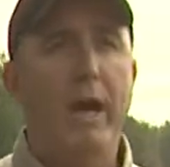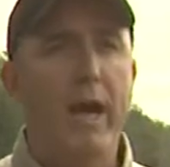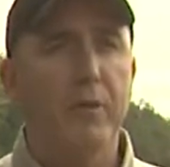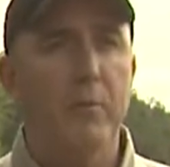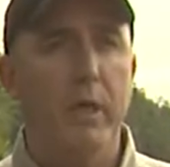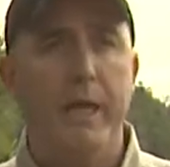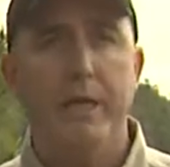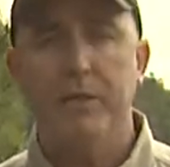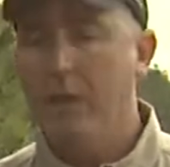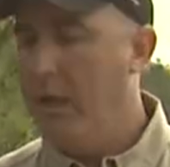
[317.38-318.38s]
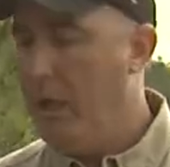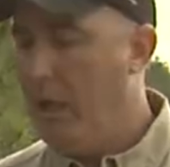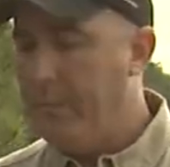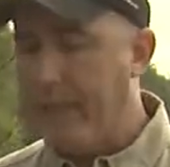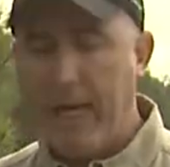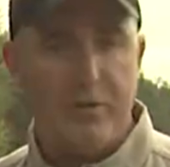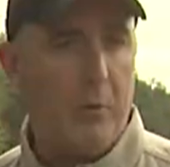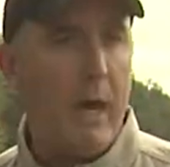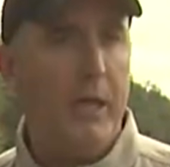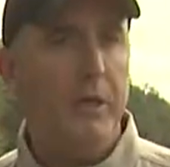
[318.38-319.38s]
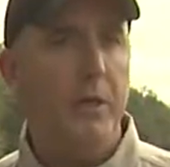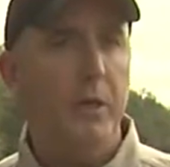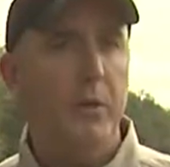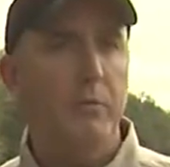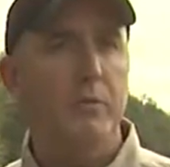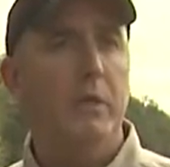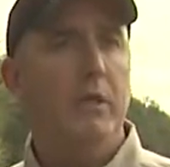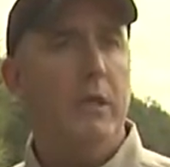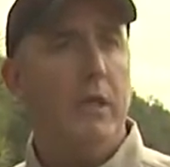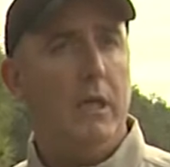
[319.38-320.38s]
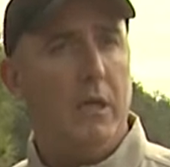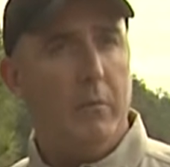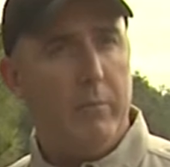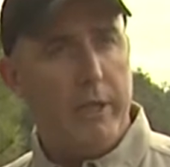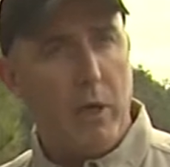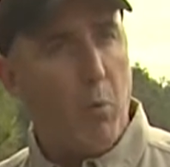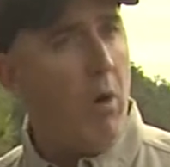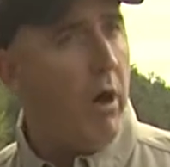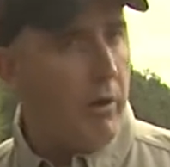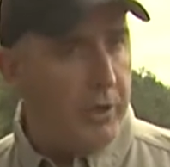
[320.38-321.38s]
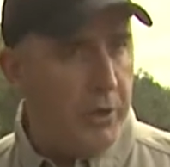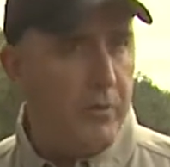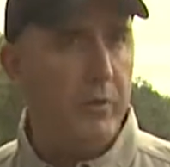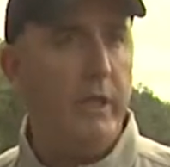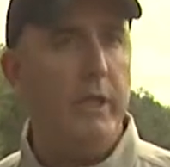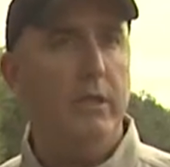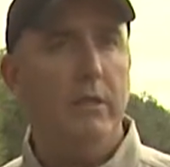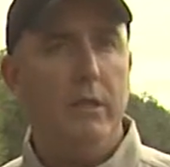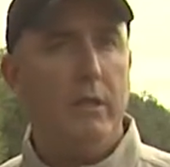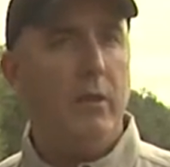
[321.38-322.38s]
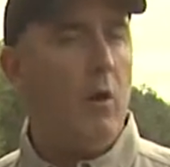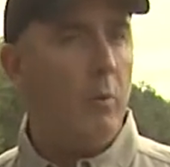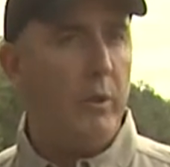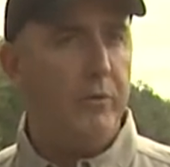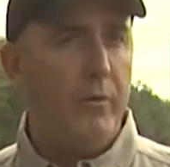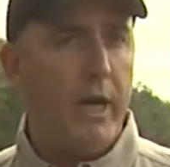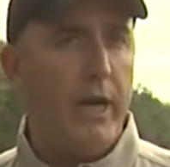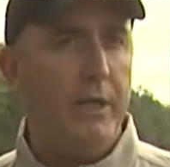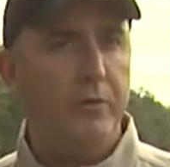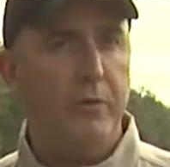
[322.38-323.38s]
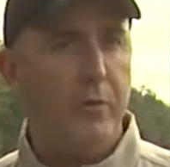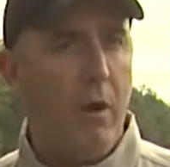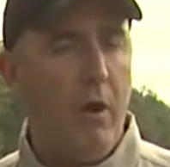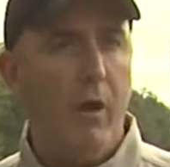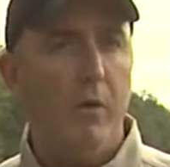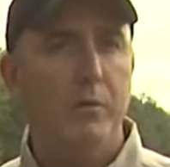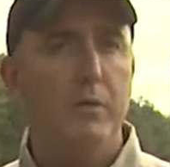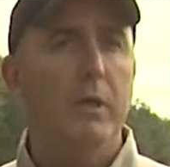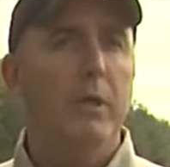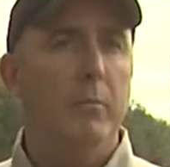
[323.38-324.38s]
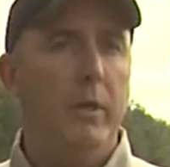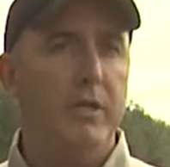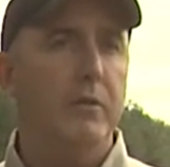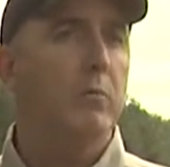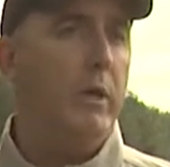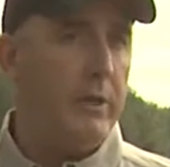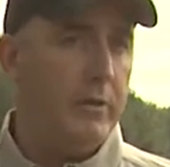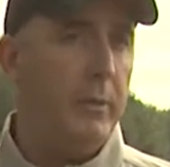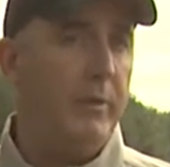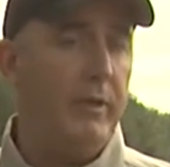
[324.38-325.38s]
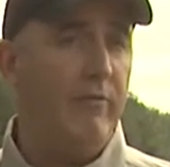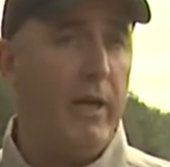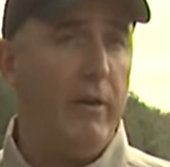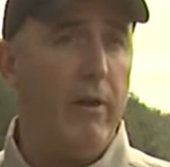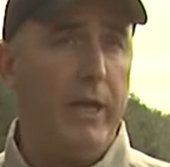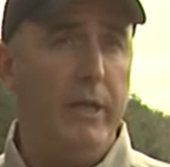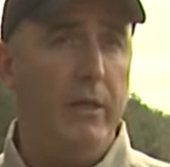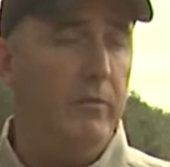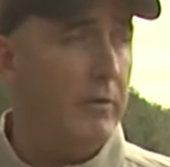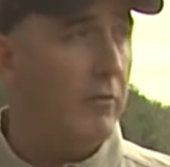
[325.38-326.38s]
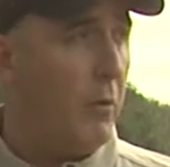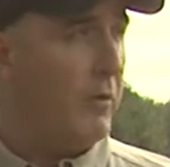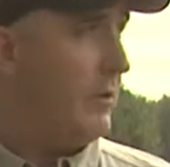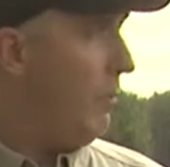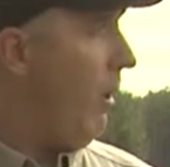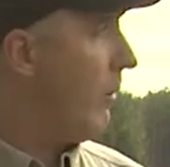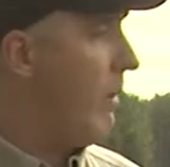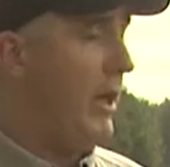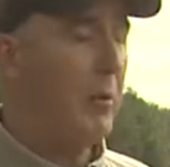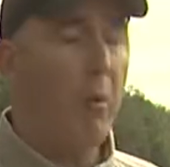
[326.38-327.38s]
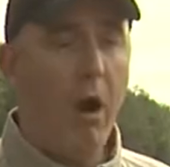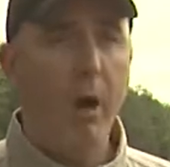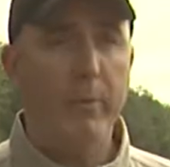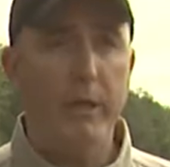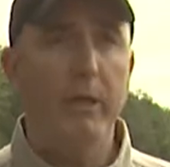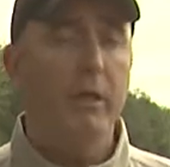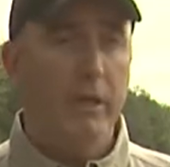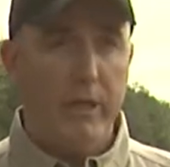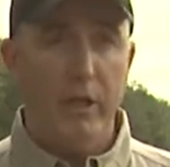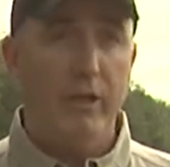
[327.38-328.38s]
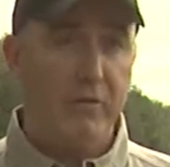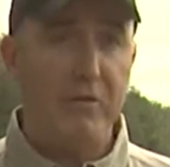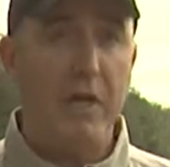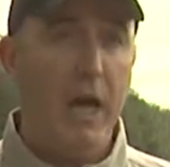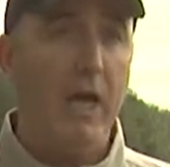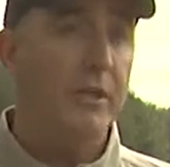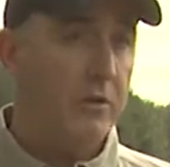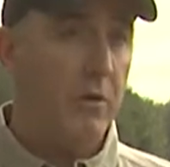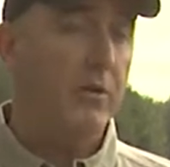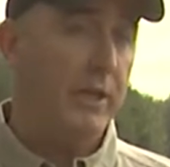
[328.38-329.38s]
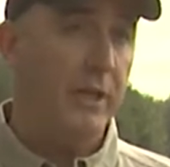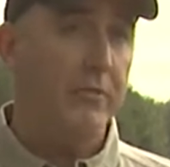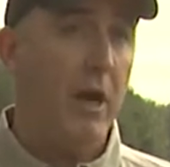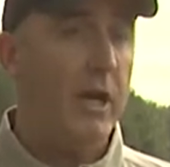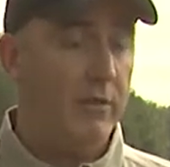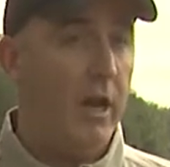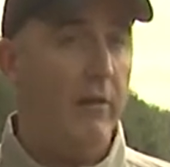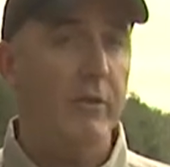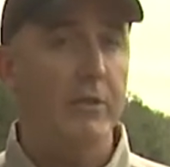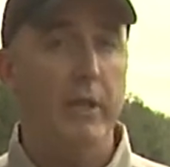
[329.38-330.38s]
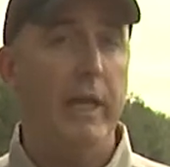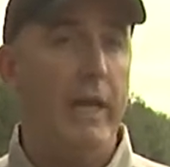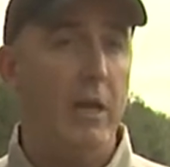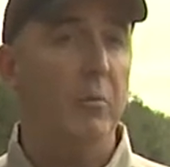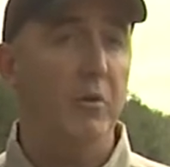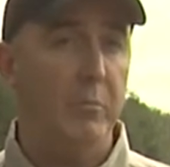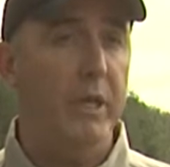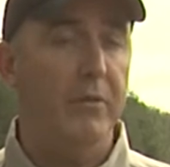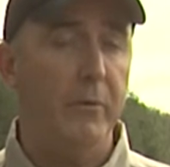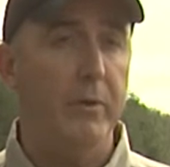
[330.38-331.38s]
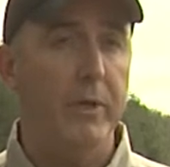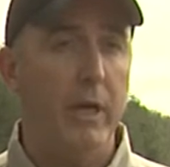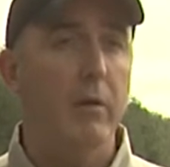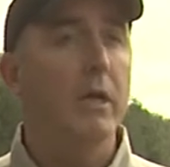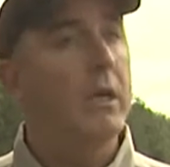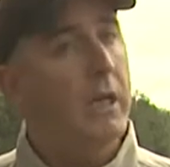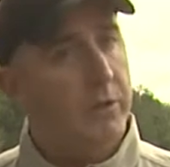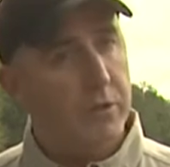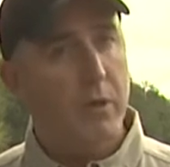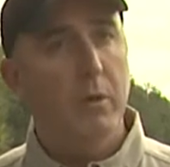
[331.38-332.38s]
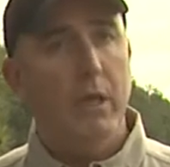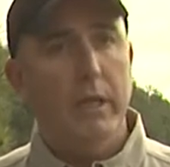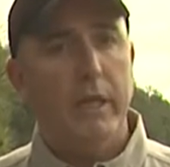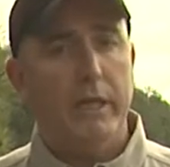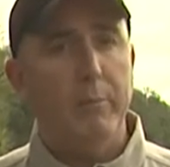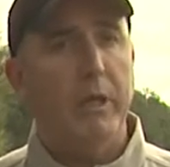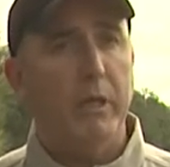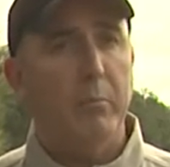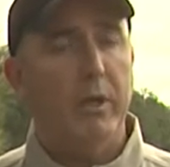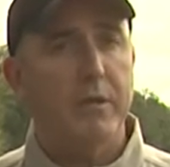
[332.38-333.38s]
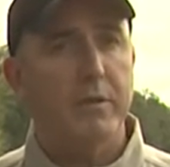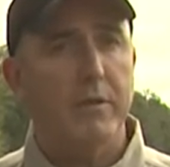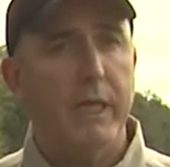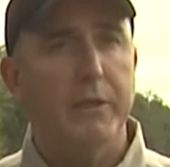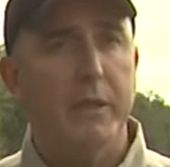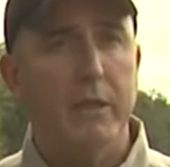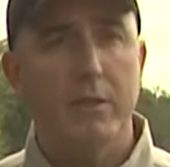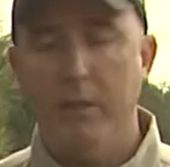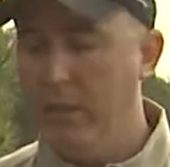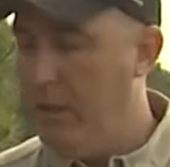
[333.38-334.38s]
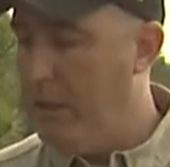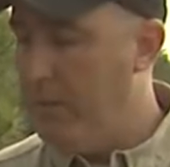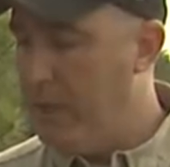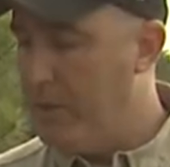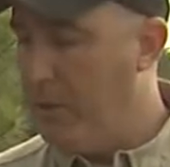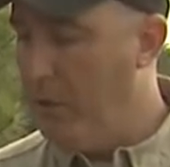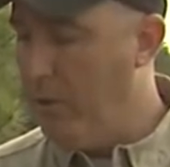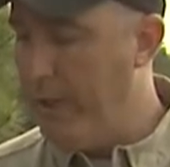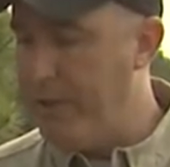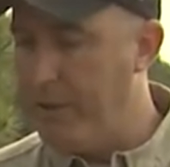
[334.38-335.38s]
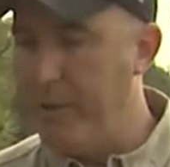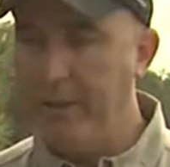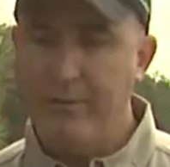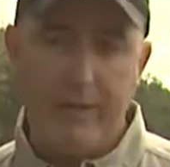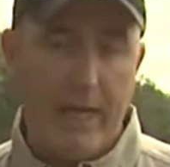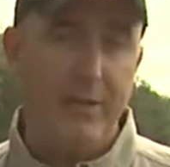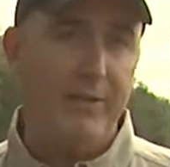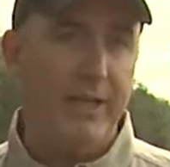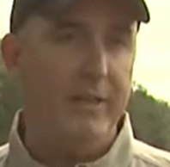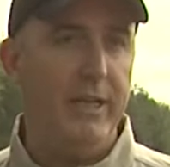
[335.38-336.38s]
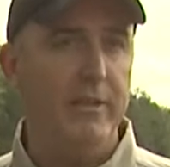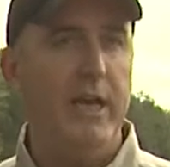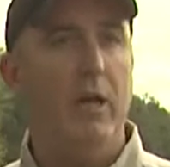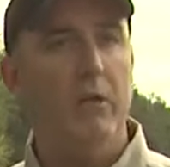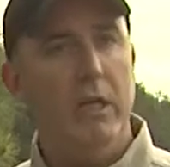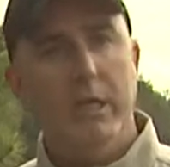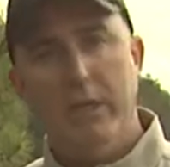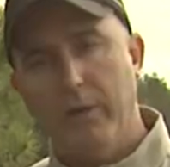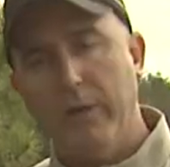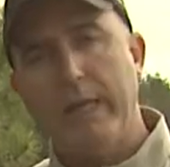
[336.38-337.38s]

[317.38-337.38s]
pathways, um, in the case of raccoons, um, near water usually, hardwood drains or draws, places where you typically find raccoons. And of course, you walk around the property, you look for sign, you start seeing tracks, obviously that animal has been through there. And so that could be a good place to set these. Uh, it's a little easier, you just kind of set these out. You can